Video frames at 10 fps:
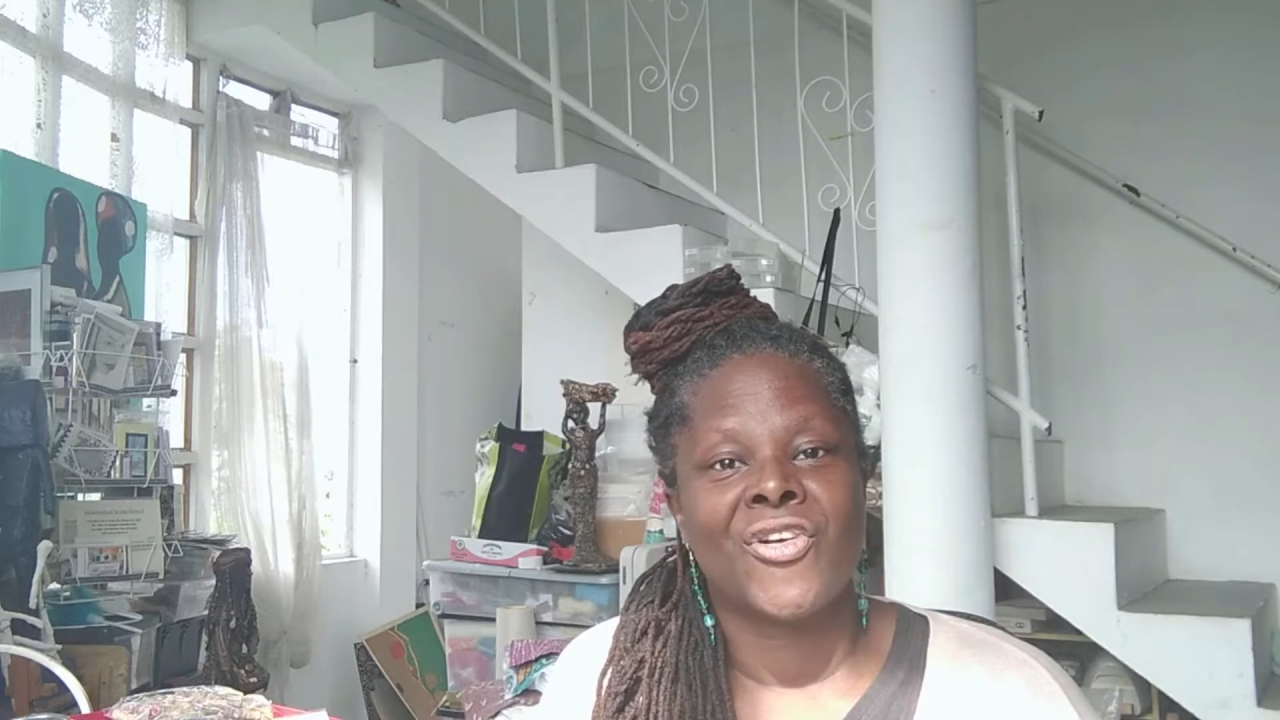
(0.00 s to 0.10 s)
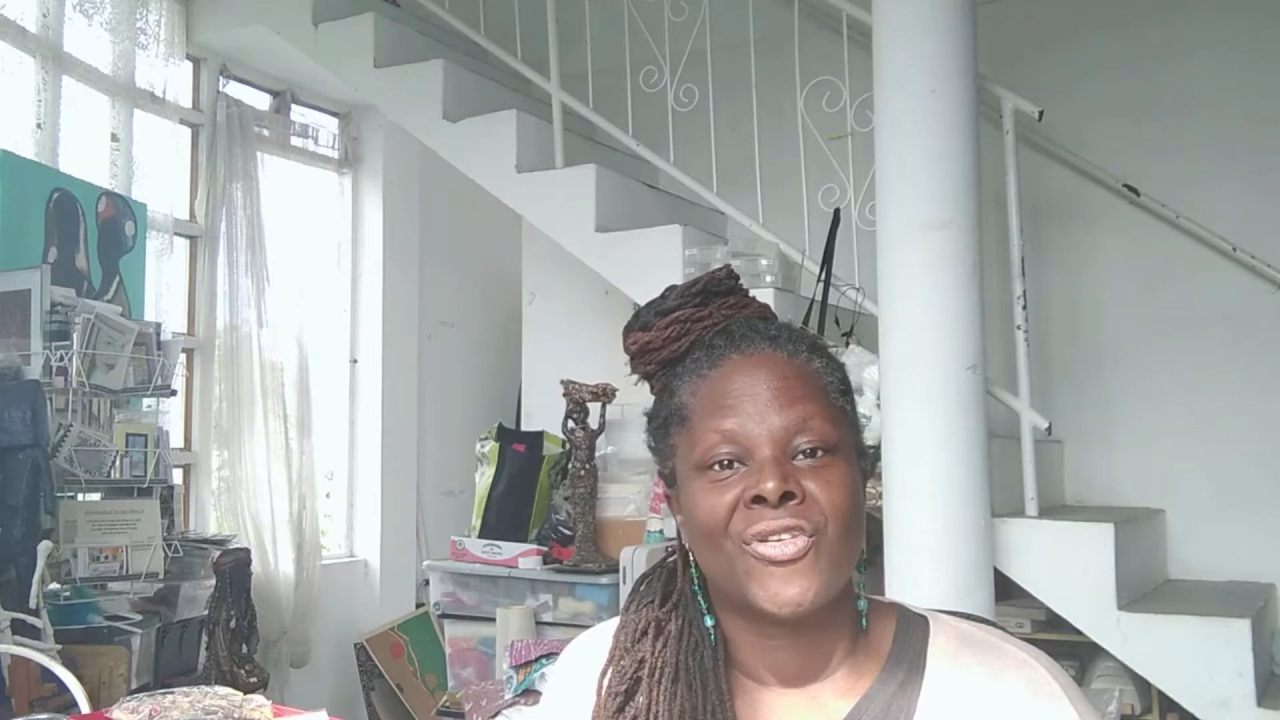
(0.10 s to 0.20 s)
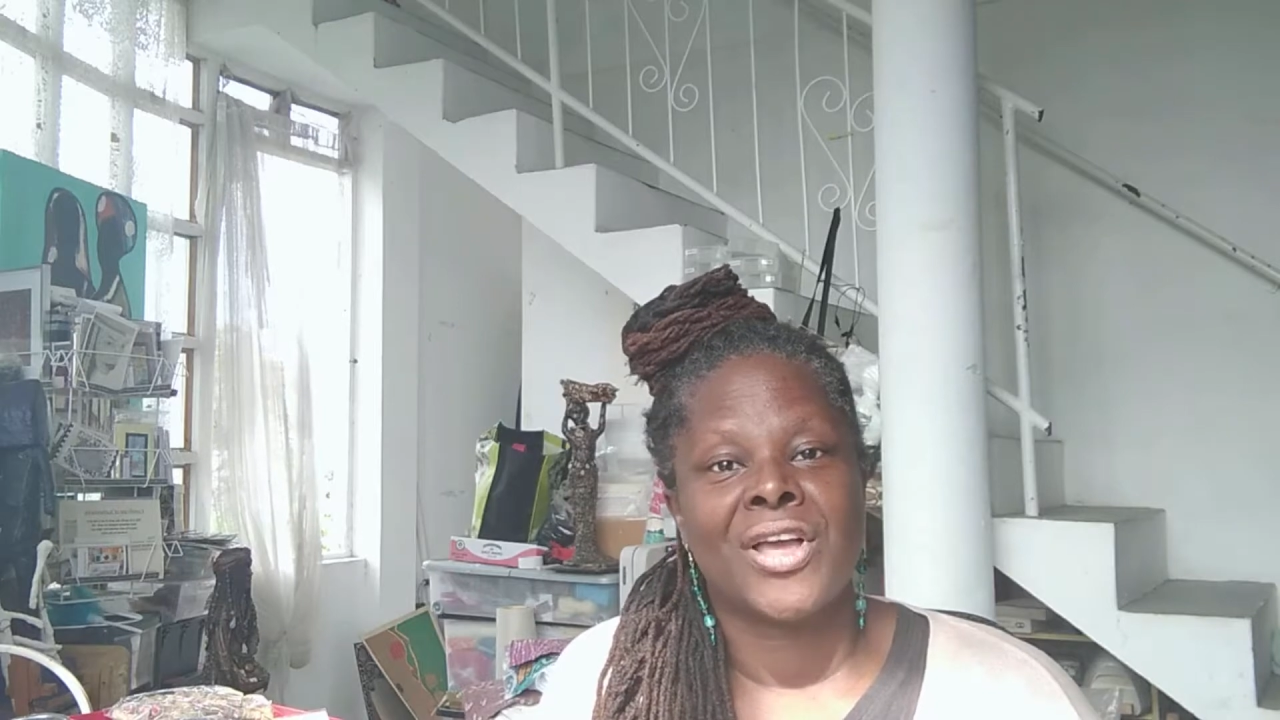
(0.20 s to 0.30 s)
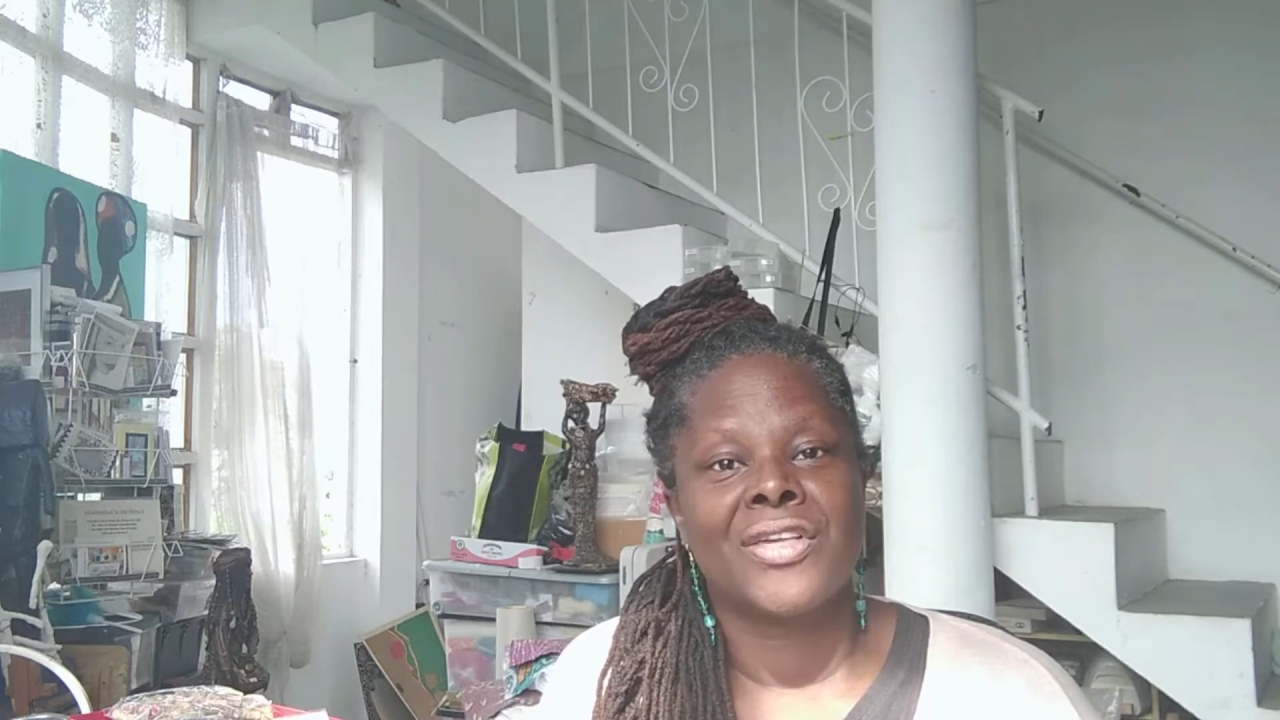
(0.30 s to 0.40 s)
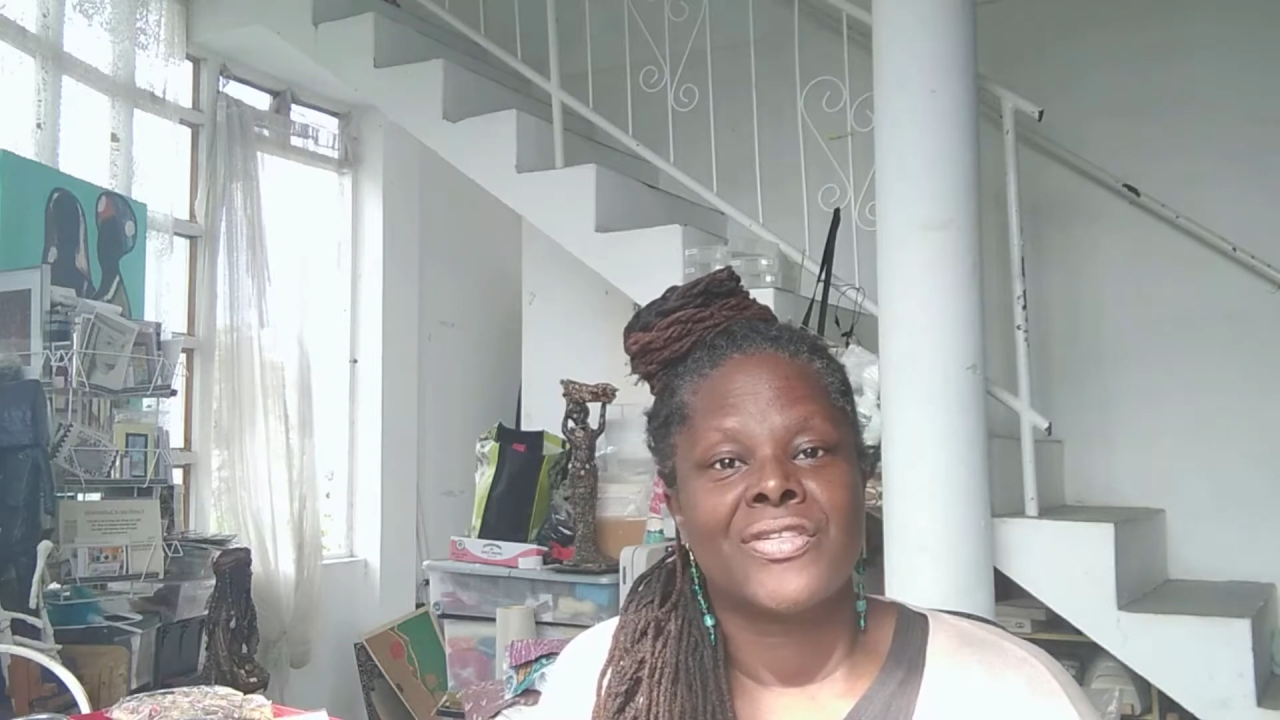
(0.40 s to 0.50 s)
on
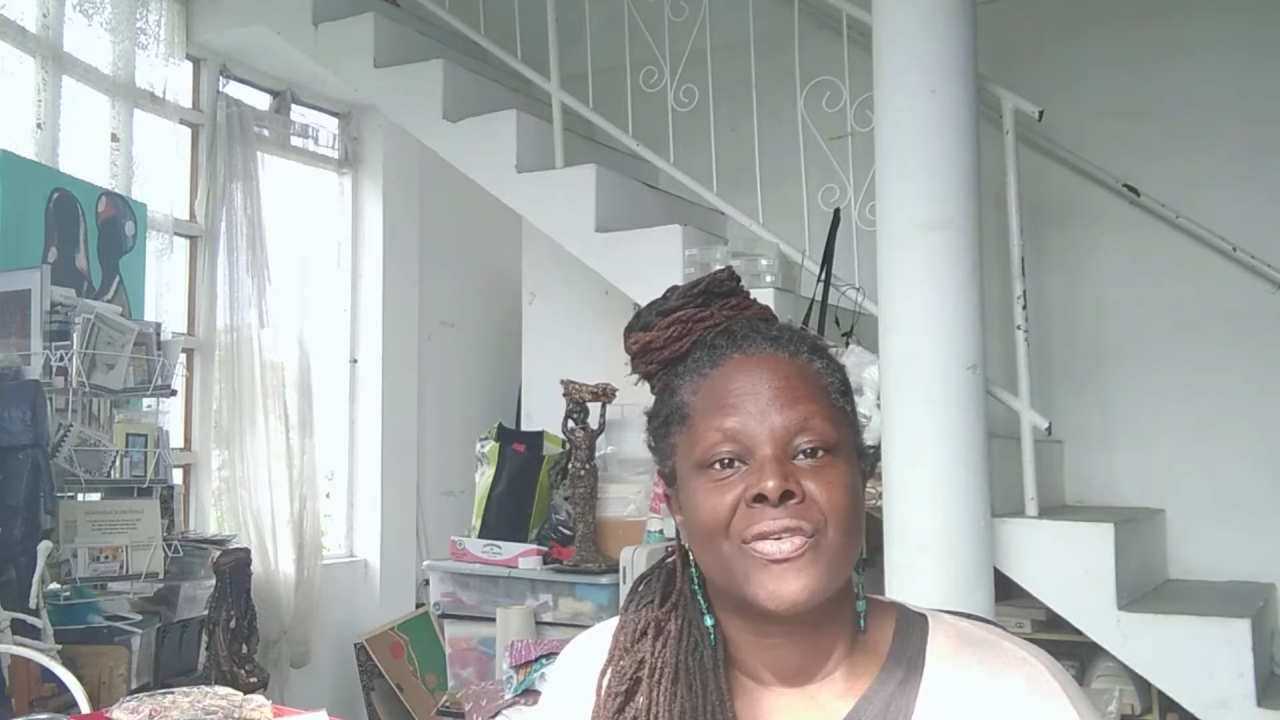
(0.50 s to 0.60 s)
us,